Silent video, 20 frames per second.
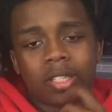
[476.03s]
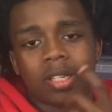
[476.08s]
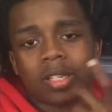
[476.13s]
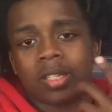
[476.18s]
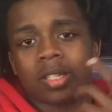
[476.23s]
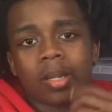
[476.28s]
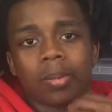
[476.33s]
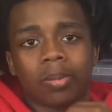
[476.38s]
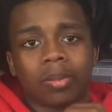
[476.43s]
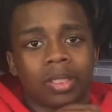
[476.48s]

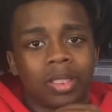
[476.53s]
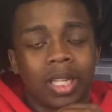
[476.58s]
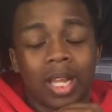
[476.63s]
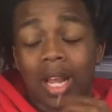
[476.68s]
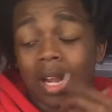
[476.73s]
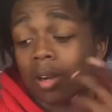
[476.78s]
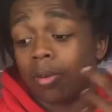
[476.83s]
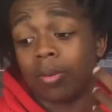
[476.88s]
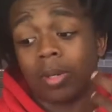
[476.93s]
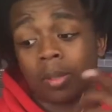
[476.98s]
It's just
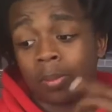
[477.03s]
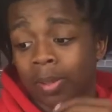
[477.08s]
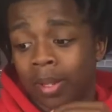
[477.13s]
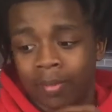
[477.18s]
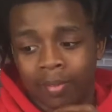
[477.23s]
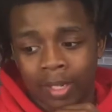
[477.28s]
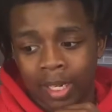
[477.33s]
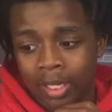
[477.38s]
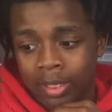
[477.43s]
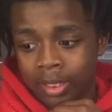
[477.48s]
simple as that. I don't
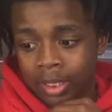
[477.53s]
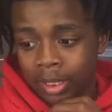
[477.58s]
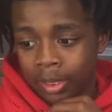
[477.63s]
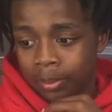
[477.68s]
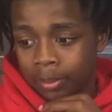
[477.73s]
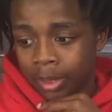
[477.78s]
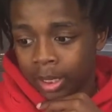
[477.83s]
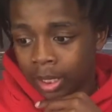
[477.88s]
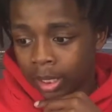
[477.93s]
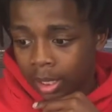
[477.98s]
want to play for
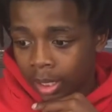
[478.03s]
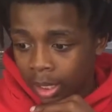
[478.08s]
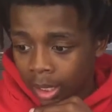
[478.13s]
that team.